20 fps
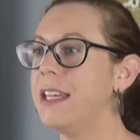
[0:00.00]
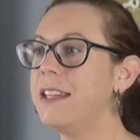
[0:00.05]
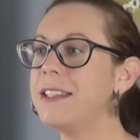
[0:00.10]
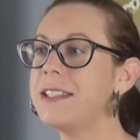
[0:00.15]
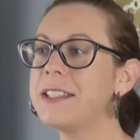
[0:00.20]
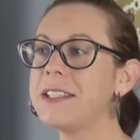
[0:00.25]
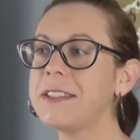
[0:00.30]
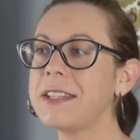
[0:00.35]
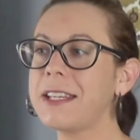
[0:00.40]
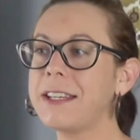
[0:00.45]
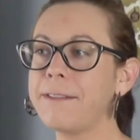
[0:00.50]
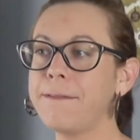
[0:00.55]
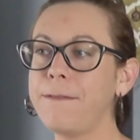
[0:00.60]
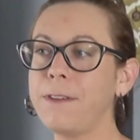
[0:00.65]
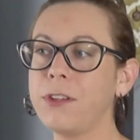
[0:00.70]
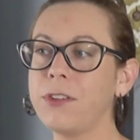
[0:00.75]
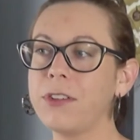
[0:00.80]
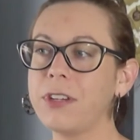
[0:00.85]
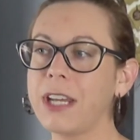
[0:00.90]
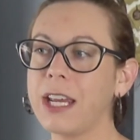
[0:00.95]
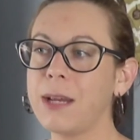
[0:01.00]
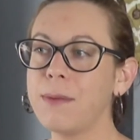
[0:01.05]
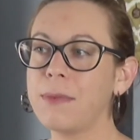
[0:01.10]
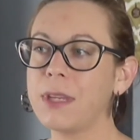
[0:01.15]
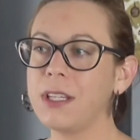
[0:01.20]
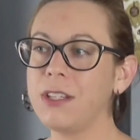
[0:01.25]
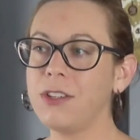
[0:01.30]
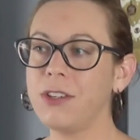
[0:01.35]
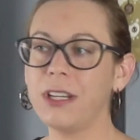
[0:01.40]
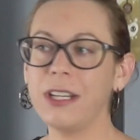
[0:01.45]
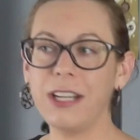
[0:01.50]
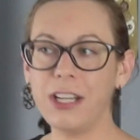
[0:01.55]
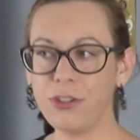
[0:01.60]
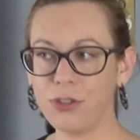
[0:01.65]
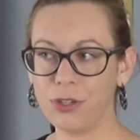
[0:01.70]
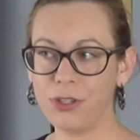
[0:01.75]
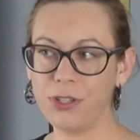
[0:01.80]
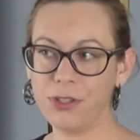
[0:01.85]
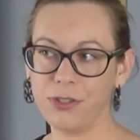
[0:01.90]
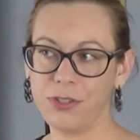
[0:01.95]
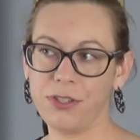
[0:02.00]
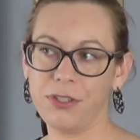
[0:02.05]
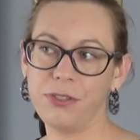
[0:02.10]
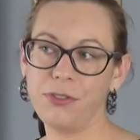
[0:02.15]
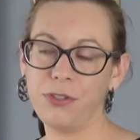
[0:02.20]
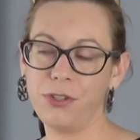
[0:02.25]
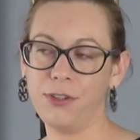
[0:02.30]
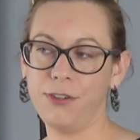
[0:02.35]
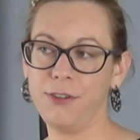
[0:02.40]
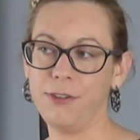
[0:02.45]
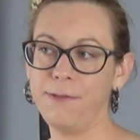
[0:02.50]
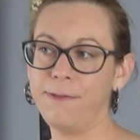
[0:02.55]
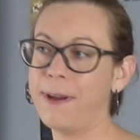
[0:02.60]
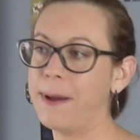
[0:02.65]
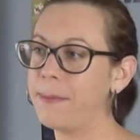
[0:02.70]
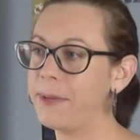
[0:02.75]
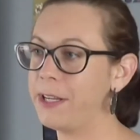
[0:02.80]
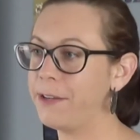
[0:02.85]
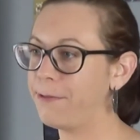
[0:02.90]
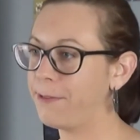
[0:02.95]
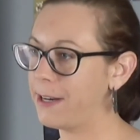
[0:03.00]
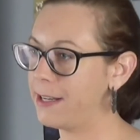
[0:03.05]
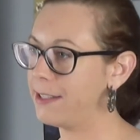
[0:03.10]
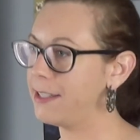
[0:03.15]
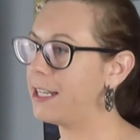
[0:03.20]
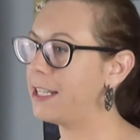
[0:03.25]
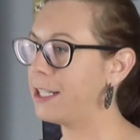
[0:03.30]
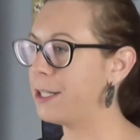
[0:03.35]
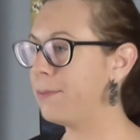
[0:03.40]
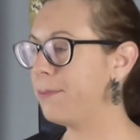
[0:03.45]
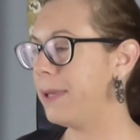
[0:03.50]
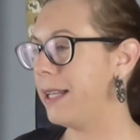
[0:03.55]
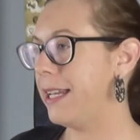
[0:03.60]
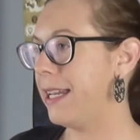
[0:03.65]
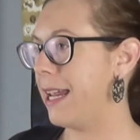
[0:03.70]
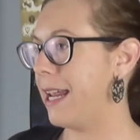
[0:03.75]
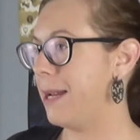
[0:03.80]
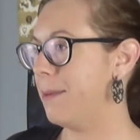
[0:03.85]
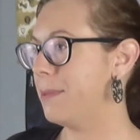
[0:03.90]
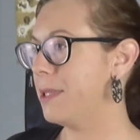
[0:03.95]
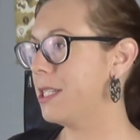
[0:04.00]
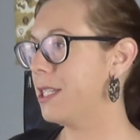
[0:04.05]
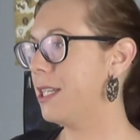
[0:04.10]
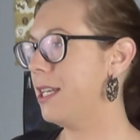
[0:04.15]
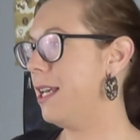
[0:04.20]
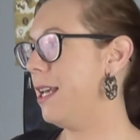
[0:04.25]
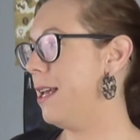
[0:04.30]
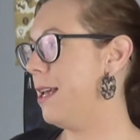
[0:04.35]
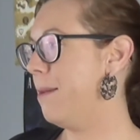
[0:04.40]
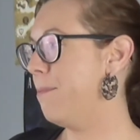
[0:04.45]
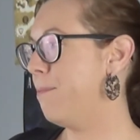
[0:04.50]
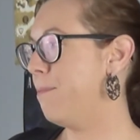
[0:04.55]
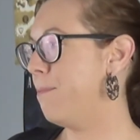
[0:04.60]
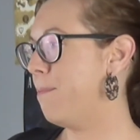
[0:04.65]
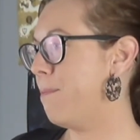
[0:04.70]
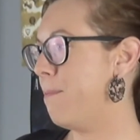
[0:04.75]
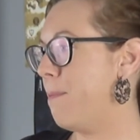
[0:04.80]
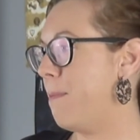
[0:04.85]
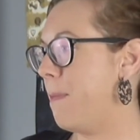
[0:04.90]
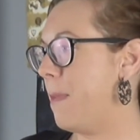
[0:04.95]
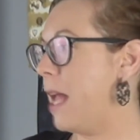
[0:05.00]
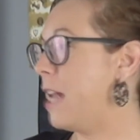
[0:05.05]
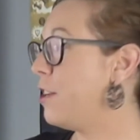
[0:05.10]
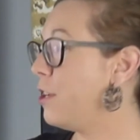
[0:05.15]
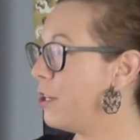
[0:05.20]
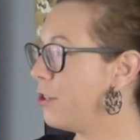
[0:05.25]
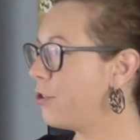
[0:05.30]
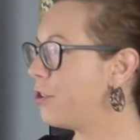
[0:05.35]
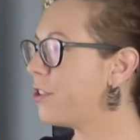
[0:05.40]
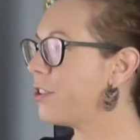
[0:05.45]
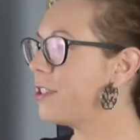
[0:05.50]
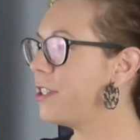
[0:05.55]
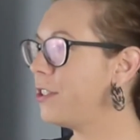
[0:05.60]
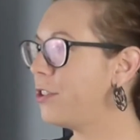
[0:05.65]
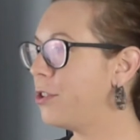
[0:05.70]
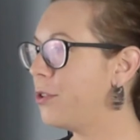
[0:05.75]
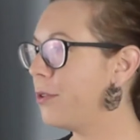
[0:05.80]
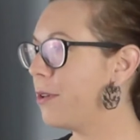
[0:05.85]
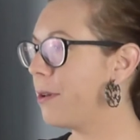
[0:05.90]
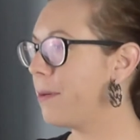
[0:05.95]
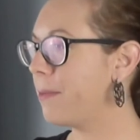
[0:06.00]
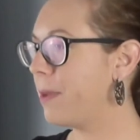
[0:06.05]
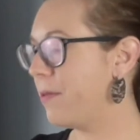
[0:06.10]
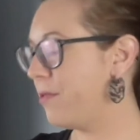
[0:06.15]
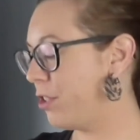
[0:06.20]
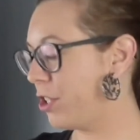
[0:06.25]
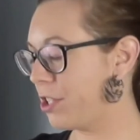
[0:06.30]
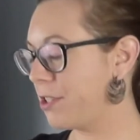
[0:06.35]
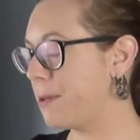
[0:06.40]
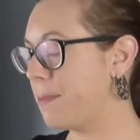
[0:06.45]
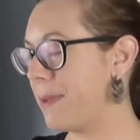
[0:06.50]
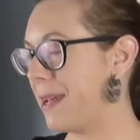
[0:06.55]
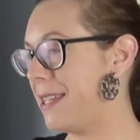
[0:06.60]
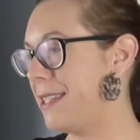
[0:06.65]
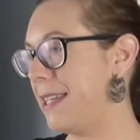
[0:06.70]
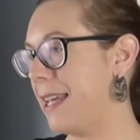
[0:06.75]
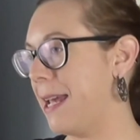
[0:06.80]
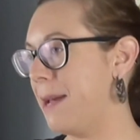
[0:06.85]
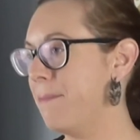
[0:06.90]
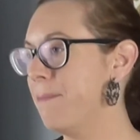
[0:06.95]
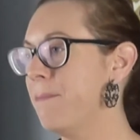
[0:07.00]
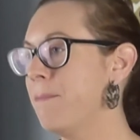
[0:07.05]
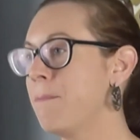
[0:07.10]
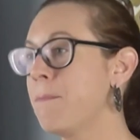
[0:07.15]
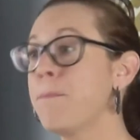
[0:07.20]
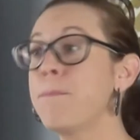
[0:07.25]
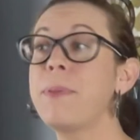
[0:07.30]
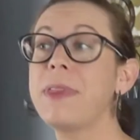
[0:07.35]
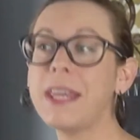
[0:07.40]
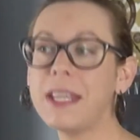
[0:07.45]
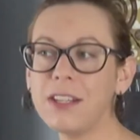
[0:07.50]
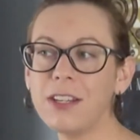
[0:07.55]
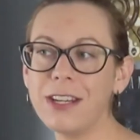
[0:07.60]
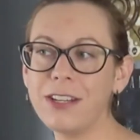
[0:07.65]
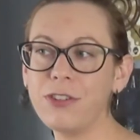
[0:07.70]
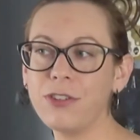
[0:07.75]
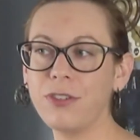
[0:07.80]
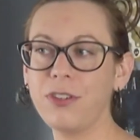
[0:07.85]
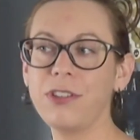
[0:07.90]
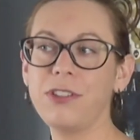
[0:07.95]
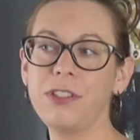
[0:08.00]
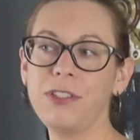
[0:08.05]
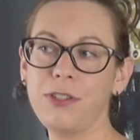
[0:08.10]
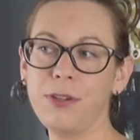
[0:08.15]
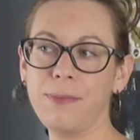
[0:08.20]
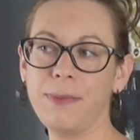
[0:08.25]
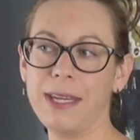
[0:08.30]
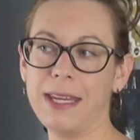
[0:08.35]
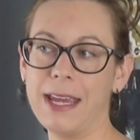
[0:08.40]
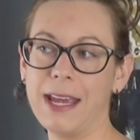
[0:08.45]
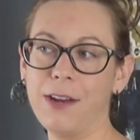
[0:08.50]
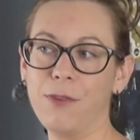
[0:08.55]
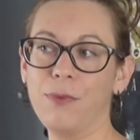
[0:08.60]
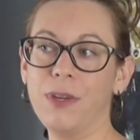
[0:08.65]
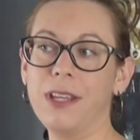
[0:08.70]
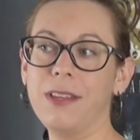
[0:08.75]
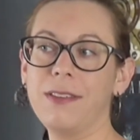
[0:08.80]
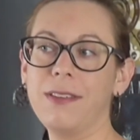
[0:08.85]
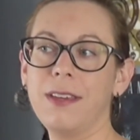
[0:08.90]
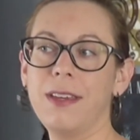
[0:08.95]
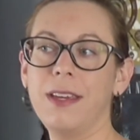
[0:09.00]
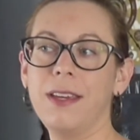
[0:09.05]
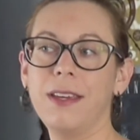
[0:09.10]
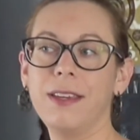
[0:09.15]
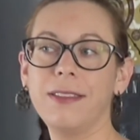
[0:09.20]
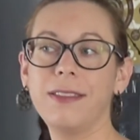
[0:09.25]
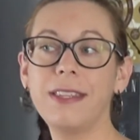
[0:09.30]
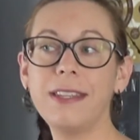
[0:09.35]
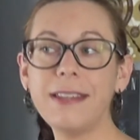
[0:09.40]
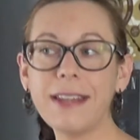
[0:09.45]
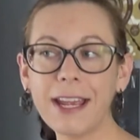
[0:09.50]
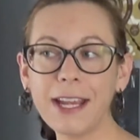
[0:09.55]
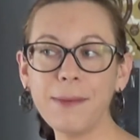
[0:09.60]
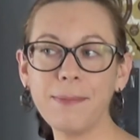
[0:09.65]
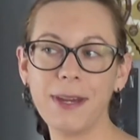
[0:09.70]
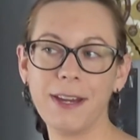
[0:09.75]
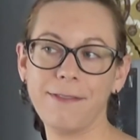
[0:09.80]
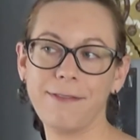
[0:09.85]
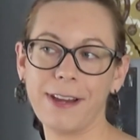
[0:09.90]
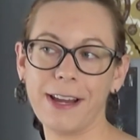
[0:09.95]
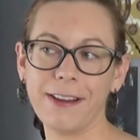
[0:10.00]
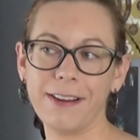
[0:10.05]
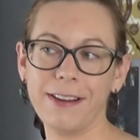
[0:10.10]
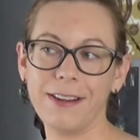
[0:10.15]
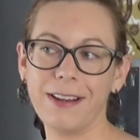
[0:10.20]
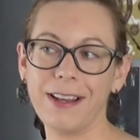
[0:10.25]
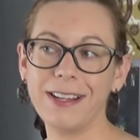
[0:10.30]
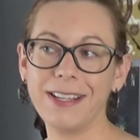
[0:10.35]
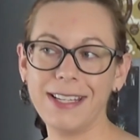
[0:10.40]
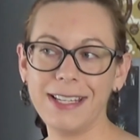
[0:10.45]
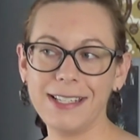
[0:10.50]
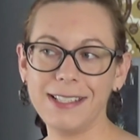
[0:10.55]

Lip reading: this is like a filler game that you can introduce to family and friends that don't play games. And you introduce it to them, just the base game. But then you introduce it to them again with the Nightmare variant on